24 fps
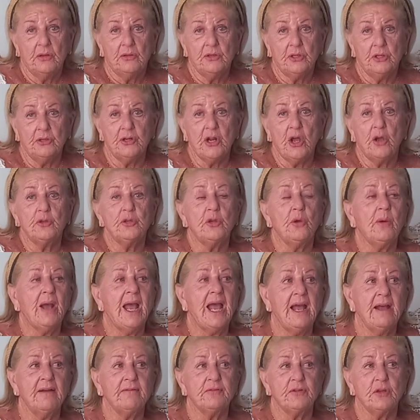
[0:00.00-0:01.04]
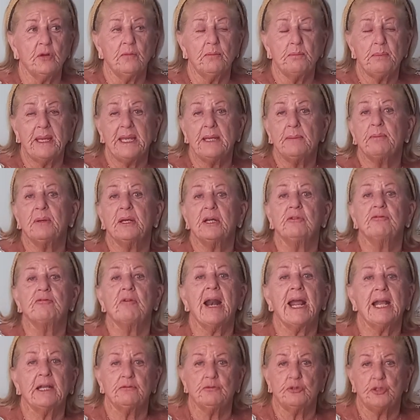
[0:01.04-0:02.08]
You know, you have your people
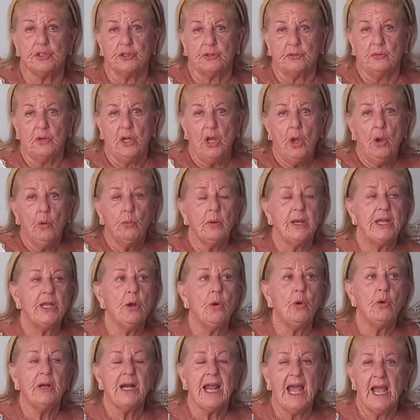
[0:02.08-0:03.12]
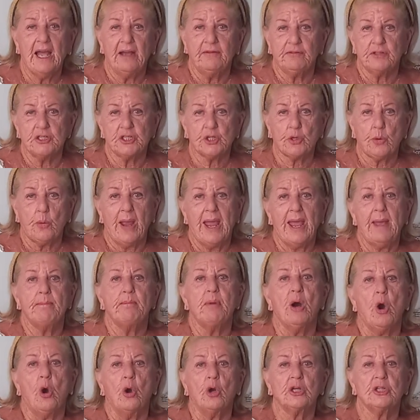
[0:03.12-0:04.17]
around you. We all have a square
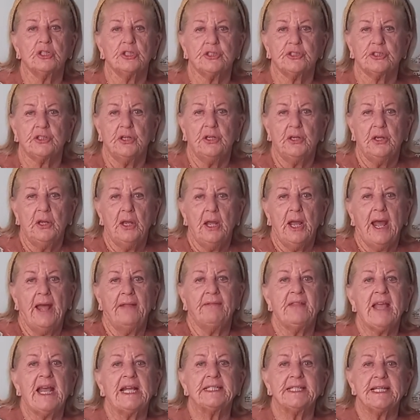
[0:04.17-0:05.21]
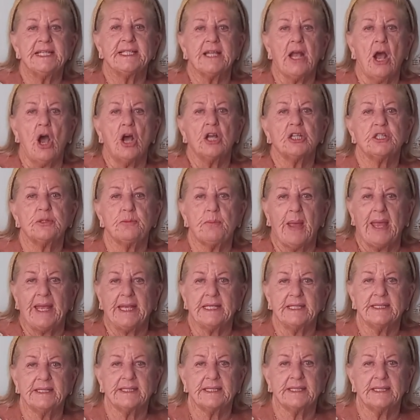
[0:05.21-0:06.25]
box, and that is our
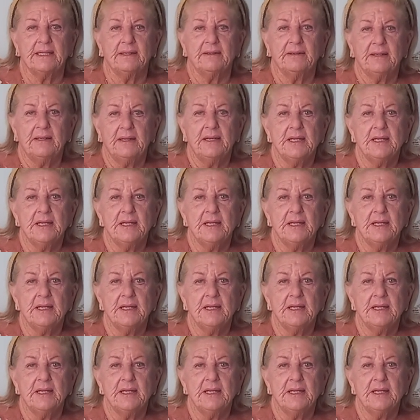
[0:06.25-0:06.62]
space.